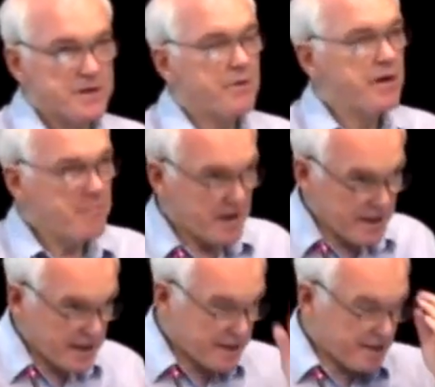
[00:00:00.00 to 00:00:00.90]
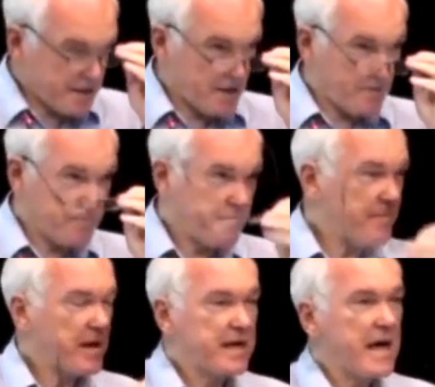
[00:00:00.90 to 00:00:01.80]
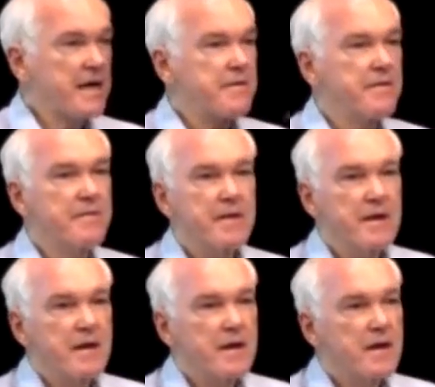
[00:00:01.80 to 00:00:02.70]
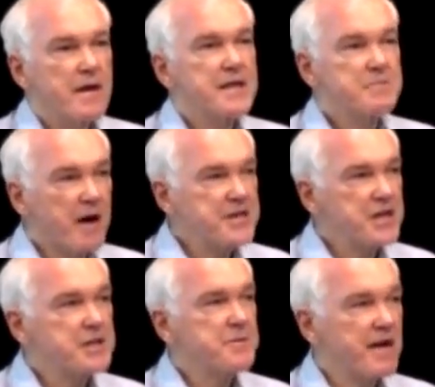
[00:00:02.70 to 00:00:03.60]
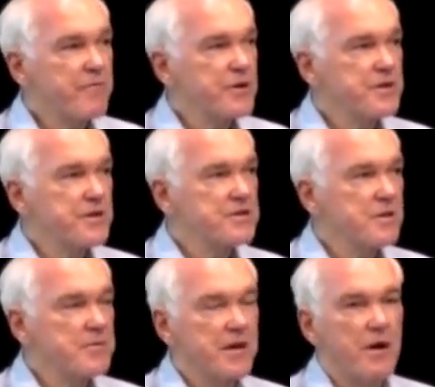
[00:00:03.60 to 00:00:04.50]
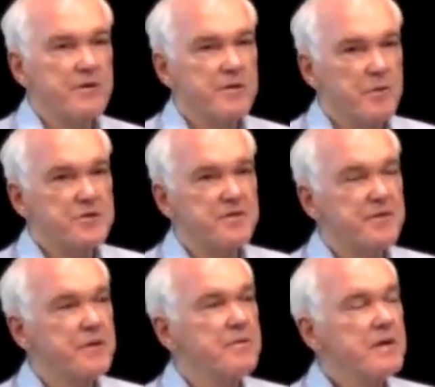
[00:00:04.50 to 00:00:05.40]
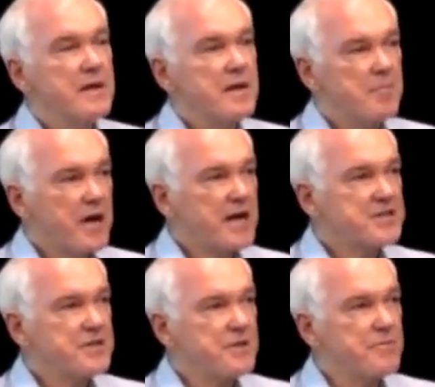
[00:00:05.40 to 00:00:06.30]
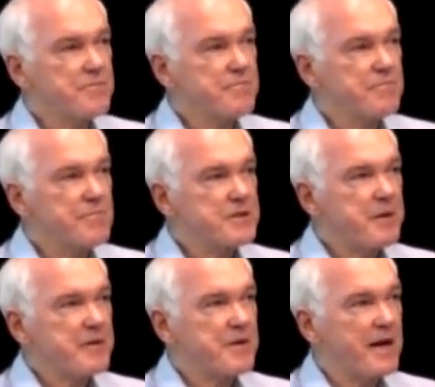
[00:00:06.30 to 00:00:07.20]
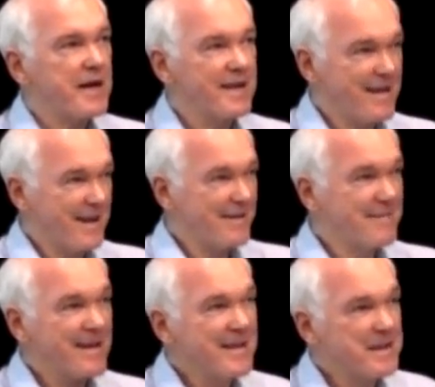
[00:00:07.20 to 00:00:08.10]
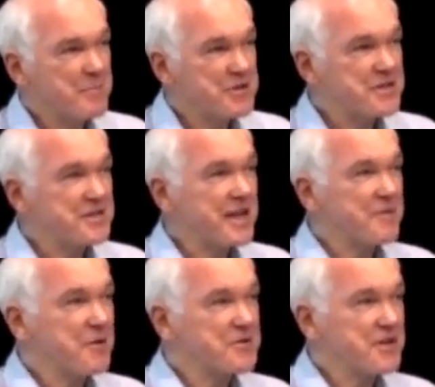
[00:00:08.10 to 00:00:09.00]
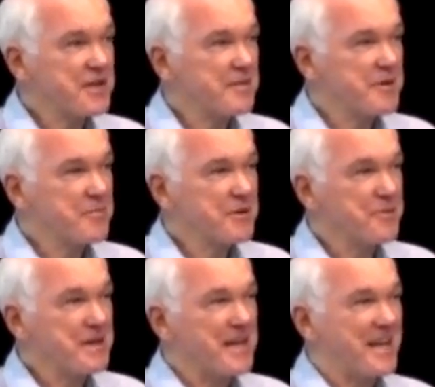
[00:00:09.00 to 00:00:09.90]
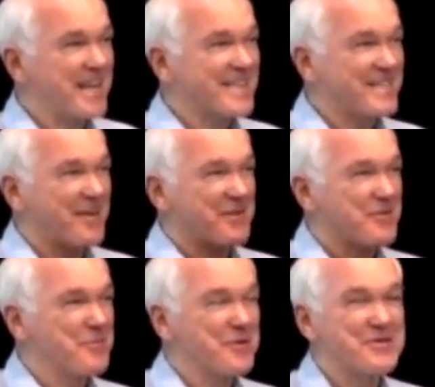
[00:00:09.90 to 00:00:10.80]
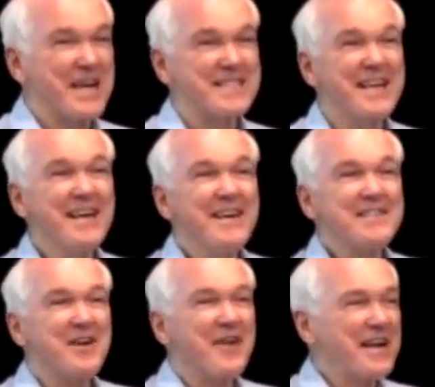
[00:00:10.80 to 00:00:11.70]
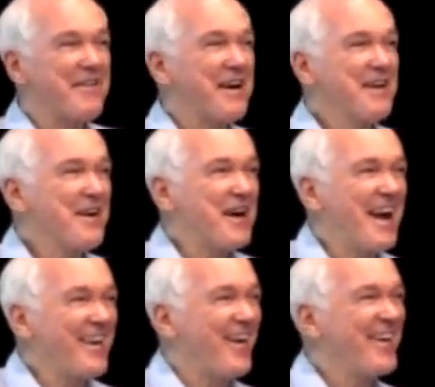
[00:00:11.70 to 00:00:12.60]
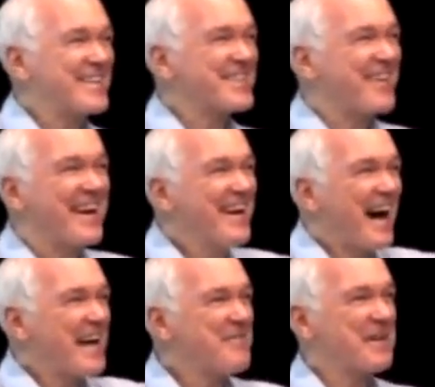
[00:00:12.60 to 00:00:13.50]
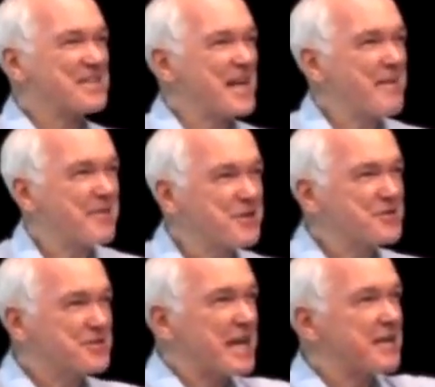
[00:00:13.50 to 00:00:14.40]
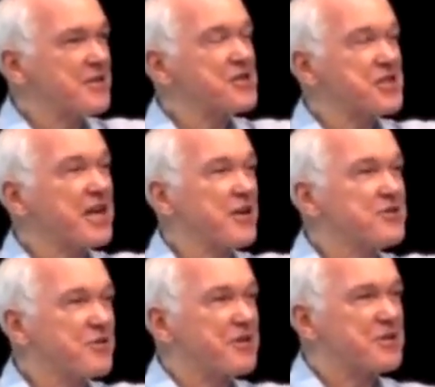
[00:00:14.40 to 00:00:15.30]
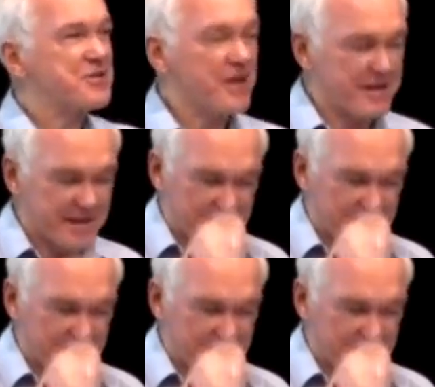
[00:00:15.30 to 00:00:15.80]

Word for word: So, in my, again, it's my judgment. I've worked on this a little bit longer than most of you, but I still respect what... The person in the second row is going to give me a real reading. He's going through both texts. So anyway, that's all right. I didn't mean to stop you. Just take notes of what you saw